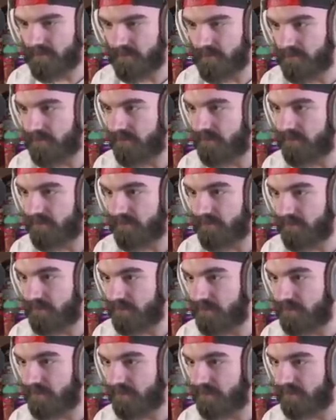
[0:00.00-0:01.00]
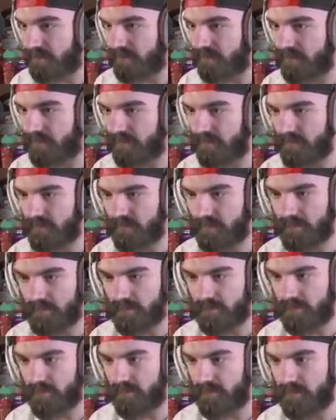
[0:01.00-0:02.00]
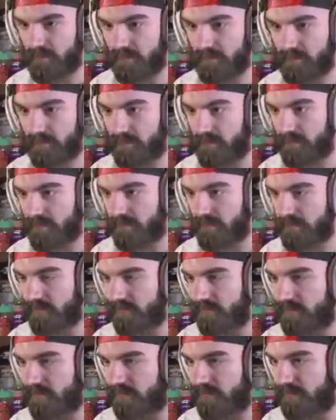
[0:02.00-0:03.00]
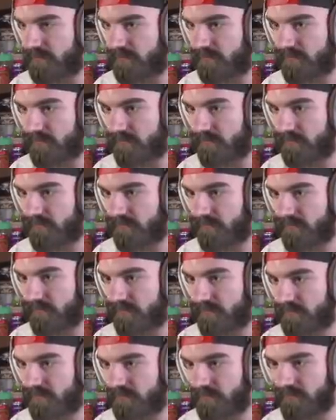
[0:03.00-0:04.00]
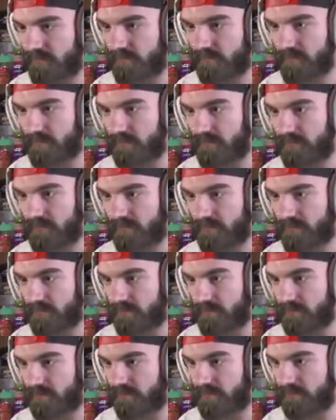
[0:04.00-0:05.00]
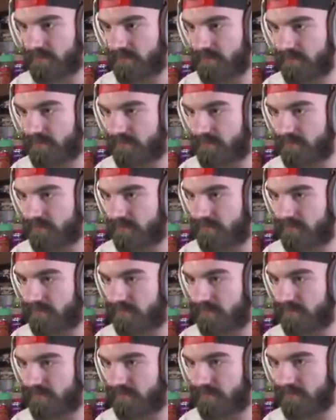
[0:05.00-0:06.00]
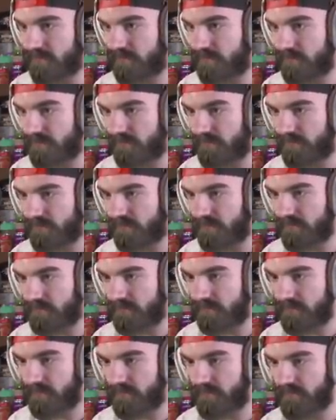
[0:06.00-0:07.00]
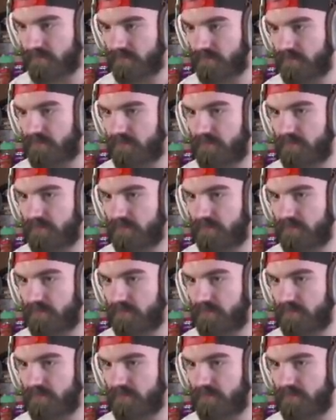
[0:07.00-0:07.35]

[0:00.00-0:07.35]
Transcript: [no speech]